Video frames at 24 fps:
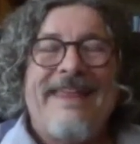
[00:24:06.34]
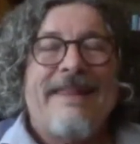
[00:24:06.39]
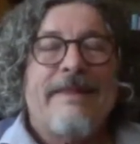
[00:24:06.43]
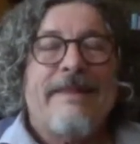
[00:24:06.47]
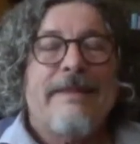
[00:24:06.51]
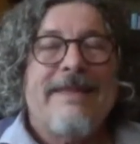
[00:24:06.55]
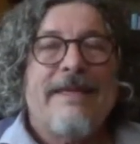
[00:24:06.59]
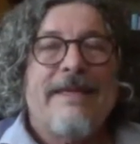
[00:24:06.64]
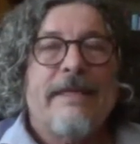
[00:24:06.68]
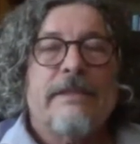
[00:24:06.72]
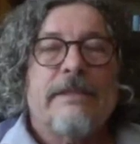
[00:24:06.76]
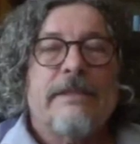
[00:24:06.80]

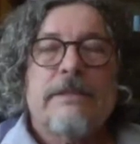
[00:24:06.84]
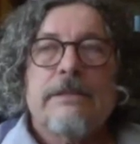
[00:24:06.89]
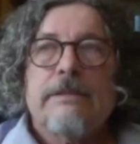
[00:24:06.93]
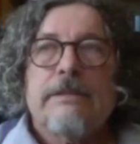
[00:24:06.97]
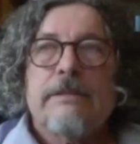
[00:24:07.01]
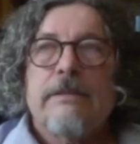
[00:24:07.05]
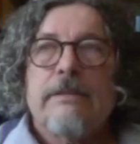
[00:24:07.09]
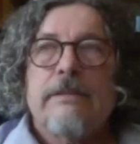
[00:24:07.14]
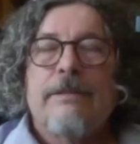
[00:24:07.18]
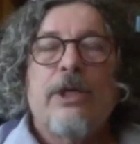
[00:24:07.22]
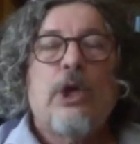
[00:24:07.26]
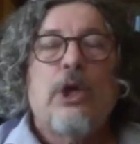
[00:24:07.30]

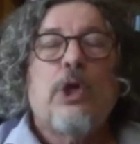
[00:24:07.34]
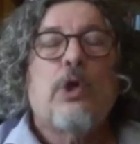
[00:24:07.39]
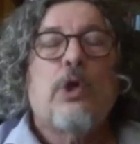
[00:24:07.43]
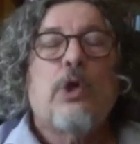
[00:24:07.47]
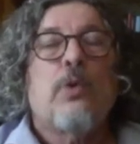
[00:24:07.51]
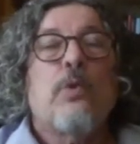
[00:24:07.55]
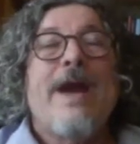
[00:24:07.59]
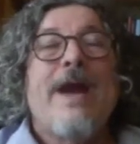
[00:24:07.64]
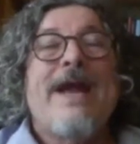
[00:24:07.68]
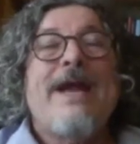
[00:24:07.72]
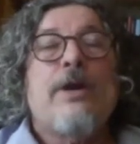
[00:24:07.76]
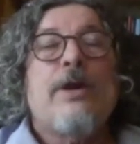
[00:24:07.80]
this
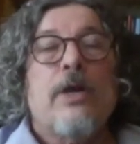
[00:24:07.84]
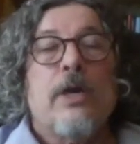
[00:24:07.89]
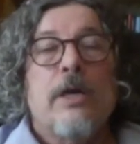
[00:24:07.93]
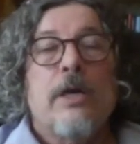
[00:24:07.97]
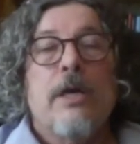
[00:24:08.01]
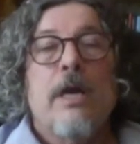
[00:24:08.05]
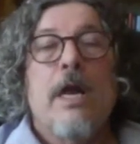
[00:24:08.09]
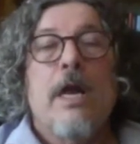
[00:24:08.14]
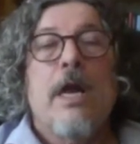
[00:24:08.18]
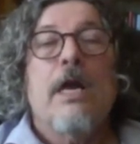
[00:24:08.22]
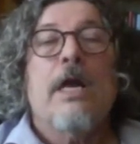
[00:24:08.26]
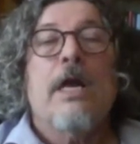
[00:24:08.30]

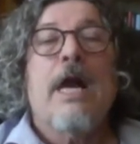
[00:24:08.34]
greater